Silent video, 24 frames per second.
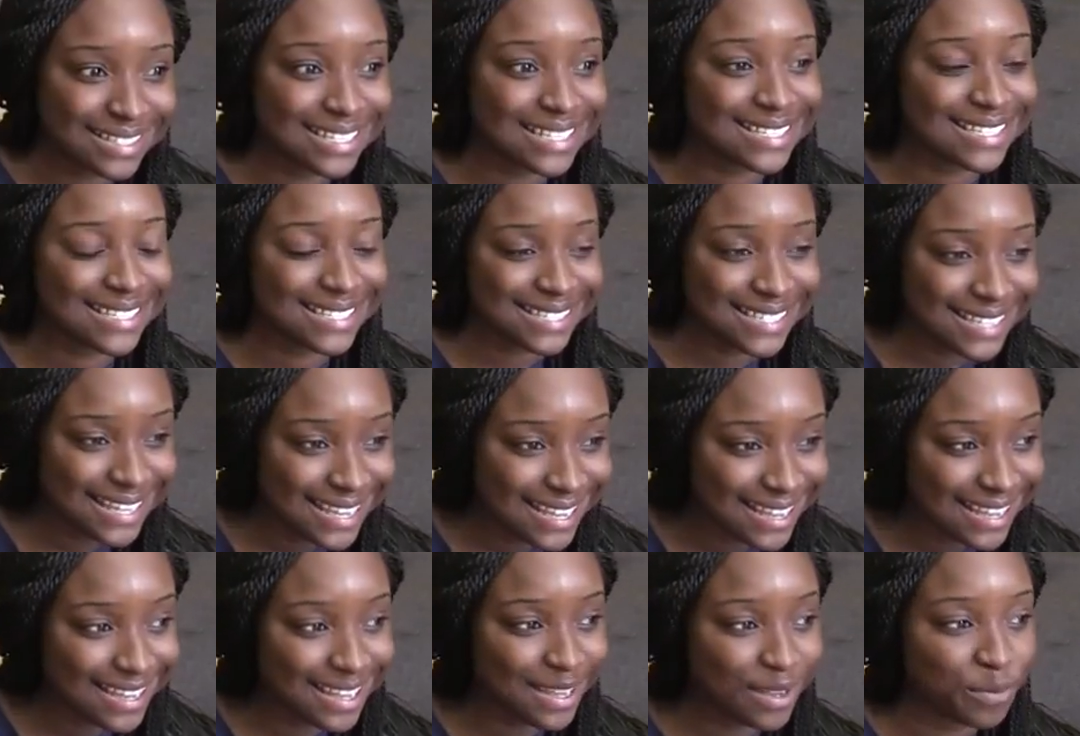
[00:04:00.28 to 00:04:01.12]
to
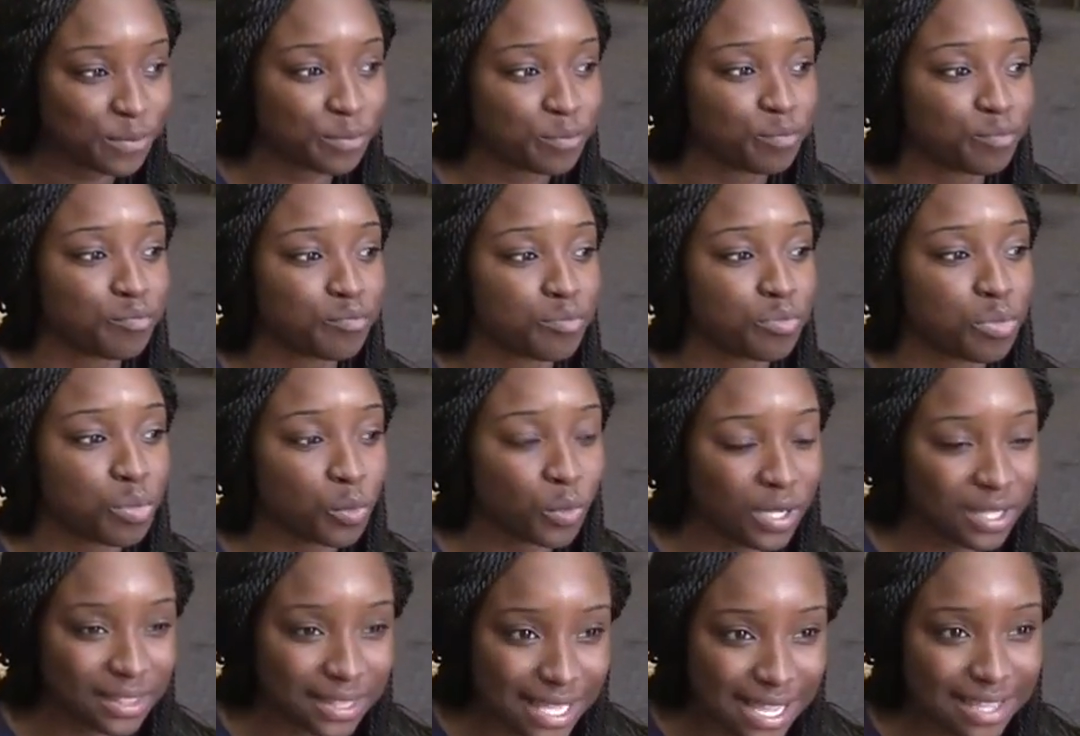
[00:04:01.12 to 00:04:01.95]
see
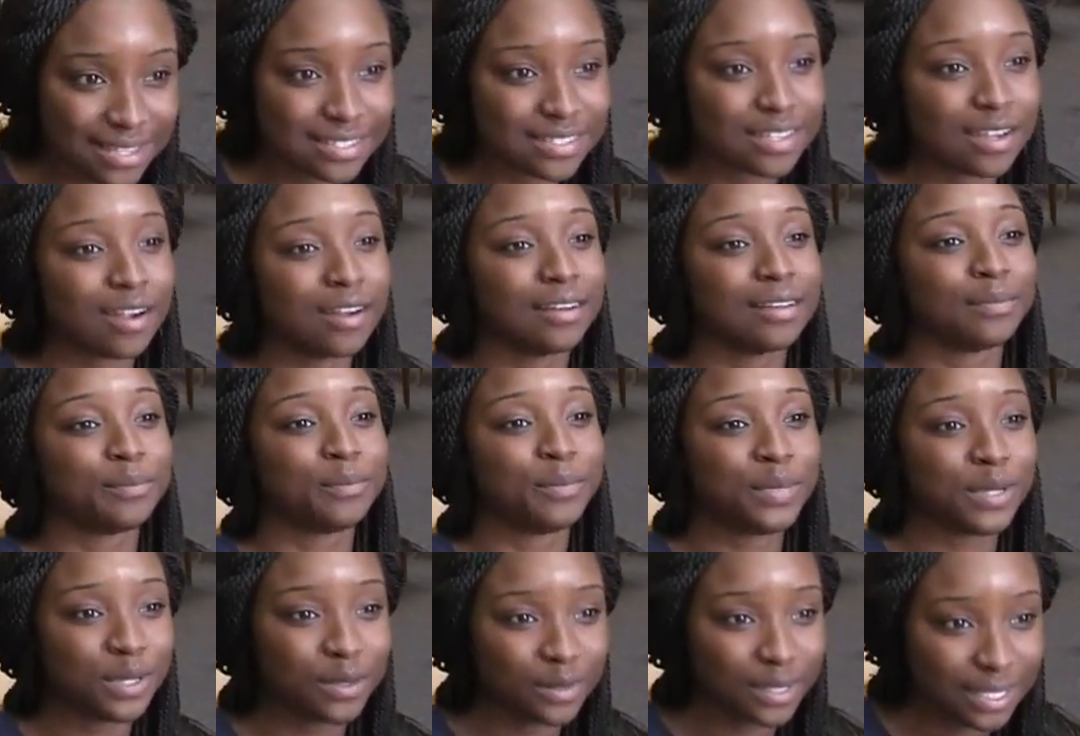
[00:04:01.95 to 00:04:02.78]
when they
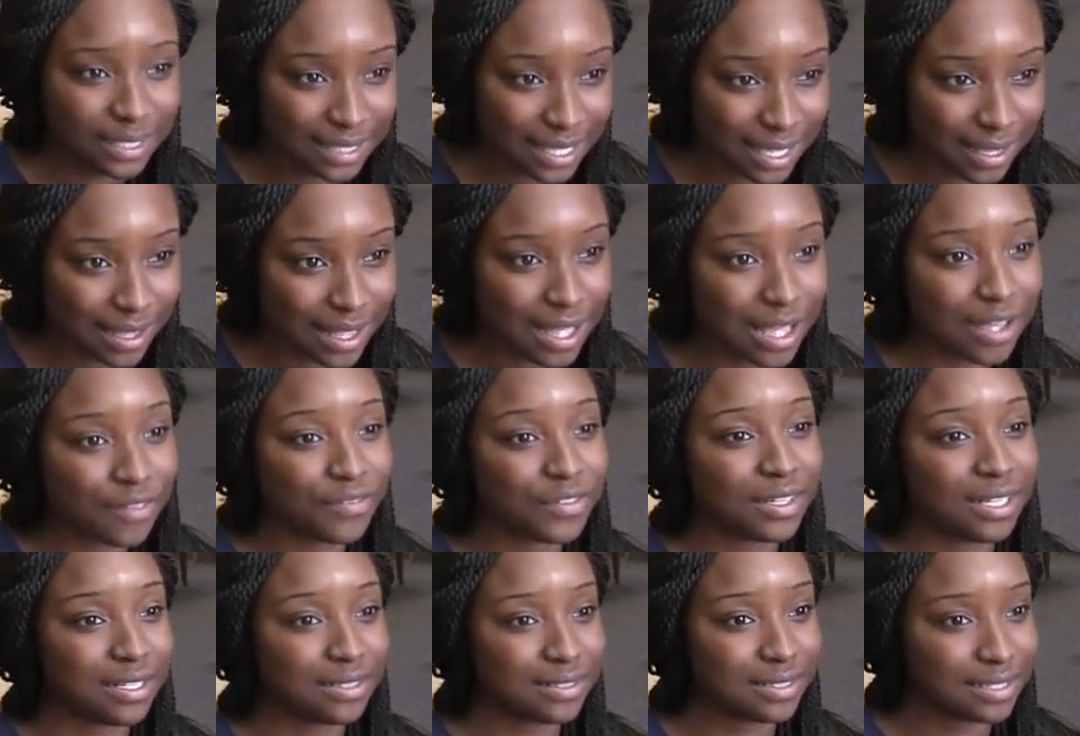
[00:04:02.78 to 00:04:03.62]
start building that
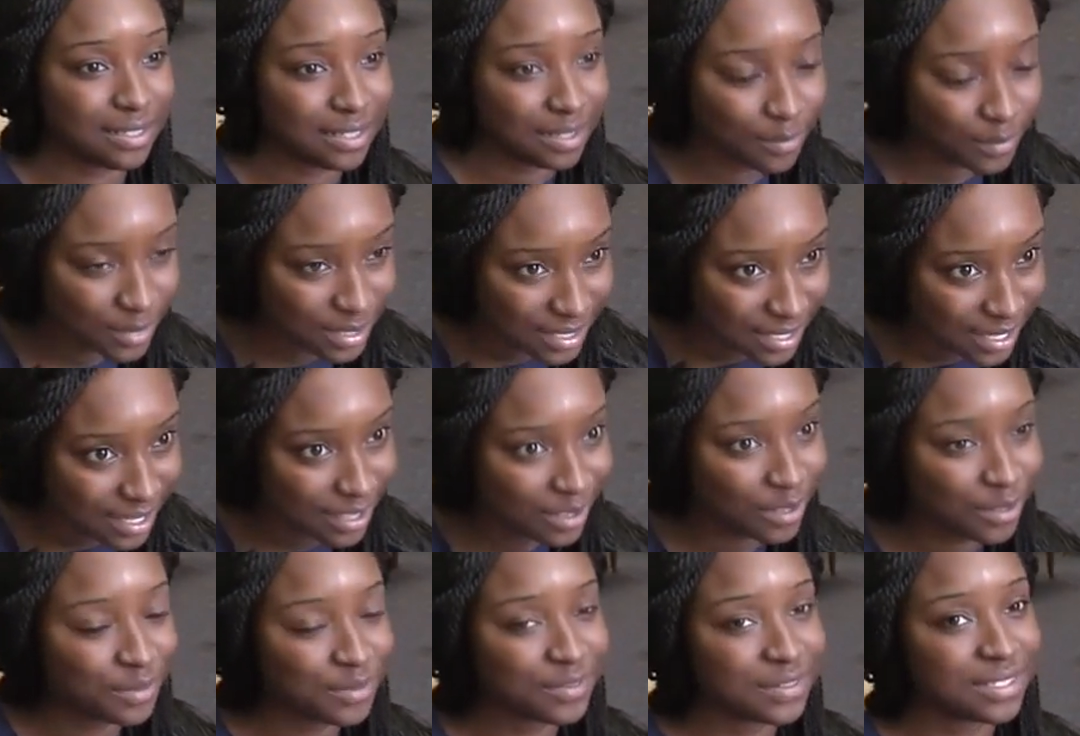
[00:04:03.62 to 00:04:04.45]
confidence in
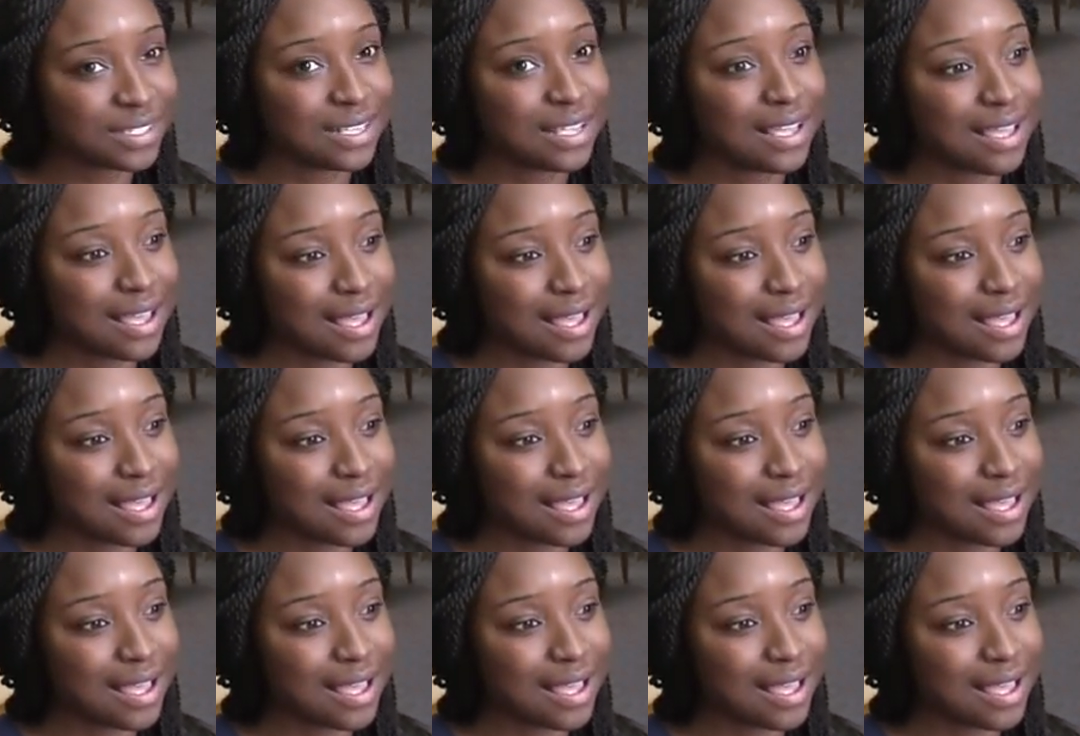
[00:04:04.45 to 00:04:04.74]
themselves.